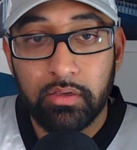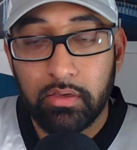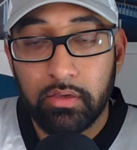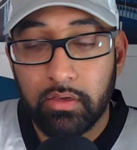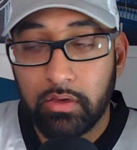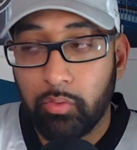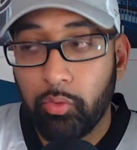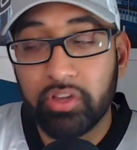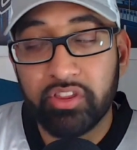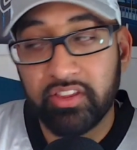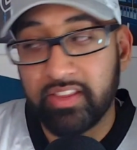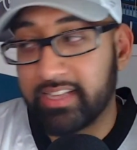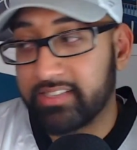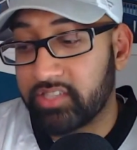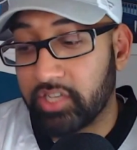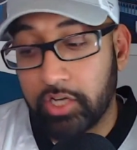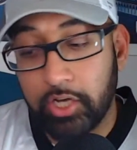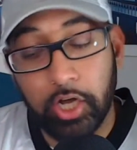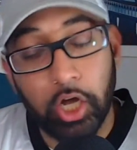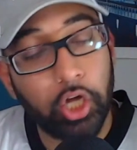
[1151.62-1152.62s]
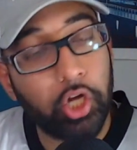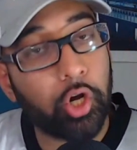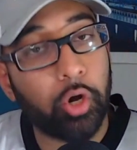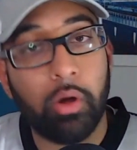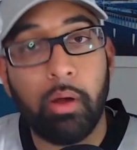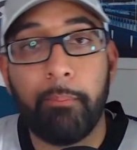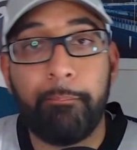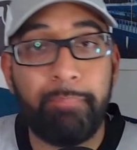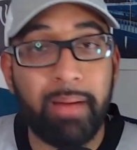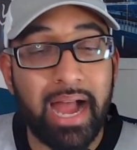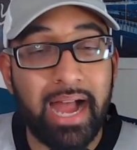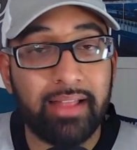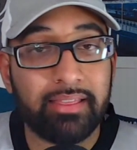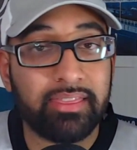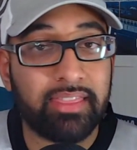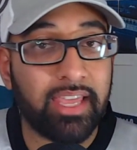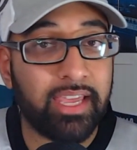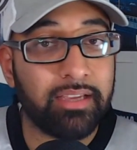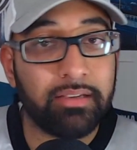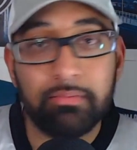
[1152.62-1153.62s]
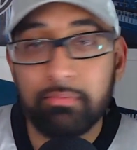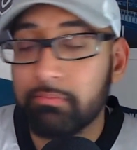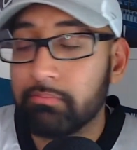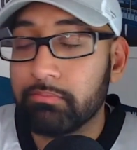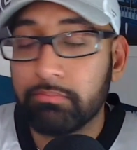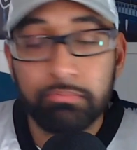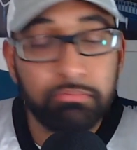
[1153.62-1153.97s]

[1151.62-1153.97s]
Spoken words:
Whether that's a good or a bad thing,